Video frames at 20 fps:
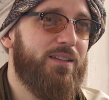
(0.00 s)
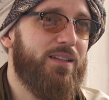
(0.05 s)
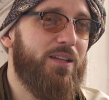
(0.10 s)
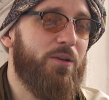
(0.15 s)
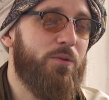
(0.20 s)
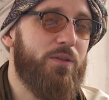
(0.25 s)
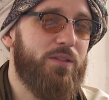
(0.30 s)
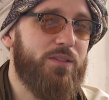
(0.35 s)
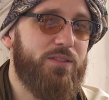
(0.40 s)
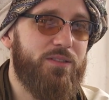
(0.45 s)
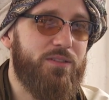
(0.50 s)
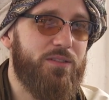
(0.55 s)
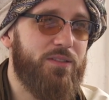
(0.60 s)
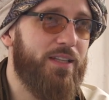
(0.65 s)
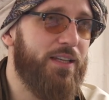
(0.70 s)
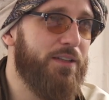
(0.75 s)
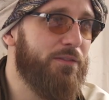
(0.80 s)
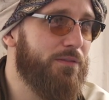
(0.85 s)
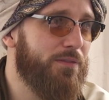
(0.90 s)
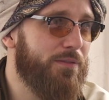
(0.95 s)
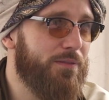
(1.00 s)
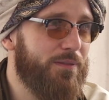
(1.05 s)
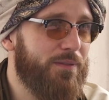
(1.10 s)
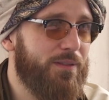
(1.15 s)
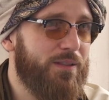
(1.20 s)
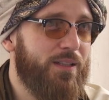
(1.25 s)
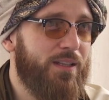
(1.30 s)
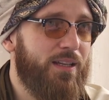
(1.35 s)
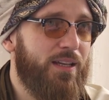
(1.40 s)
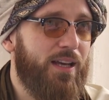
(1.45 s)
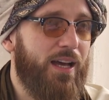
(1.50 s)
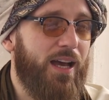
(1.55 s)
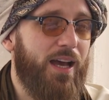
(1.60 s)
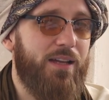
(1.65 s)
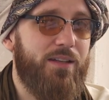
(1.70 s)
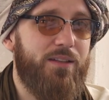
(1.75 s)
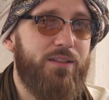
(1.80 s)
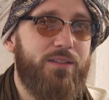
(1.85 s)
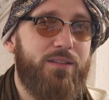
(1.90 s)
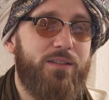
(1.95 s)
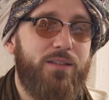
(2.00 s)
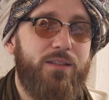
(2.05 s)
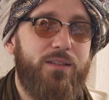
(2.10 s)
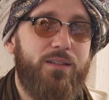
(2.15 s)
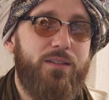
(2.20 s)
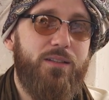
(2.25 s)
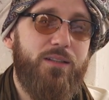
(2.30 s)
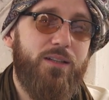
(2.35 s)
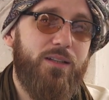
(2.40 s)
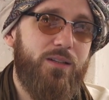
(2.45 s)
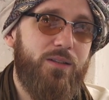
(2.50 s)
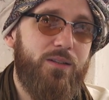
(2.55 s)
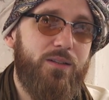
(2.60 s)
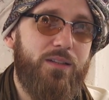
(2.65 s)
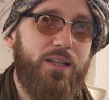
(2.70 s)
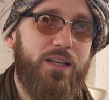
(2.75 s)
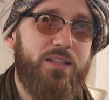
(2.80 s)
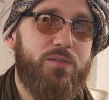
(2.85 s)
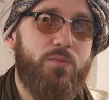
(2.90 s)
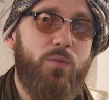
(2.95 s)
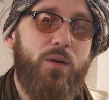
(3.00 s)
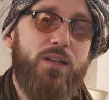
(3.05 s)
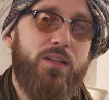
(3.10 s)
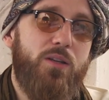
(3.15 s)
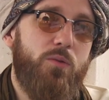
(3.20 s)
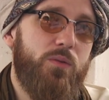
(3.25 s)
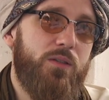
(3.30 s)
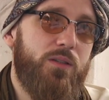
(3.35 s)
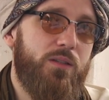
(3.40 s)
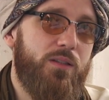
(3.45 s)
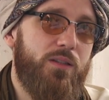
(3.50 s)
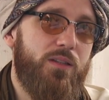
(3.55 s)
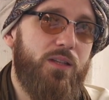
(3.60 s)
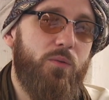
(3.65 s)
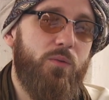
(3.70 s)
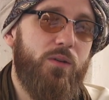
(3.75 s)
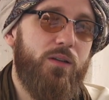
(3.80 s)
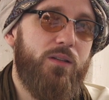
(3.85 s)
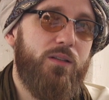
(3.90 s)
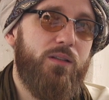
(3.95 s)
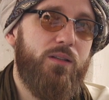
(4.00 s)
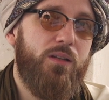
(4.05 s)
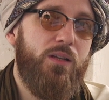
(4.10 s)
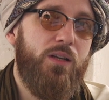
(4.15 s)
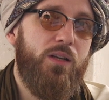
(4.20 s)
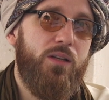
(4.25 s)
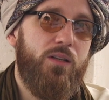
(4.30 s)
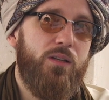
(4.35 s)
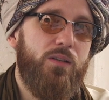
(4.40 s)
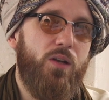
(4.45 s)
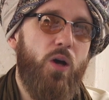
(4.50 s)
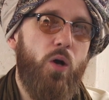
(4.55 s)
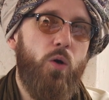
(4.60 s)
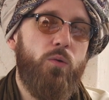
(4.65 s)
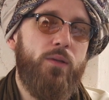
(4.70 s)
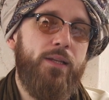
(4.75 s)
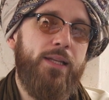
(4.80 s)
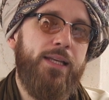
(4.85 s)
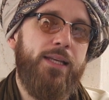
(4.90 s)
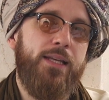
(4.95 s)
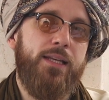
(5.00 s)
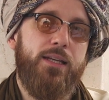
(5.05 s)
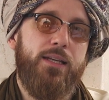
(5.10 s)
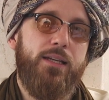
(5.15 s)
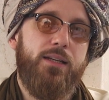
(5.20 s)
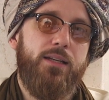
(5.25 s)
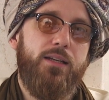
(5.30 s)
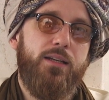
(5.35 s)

They would just give, and that's why they were not only.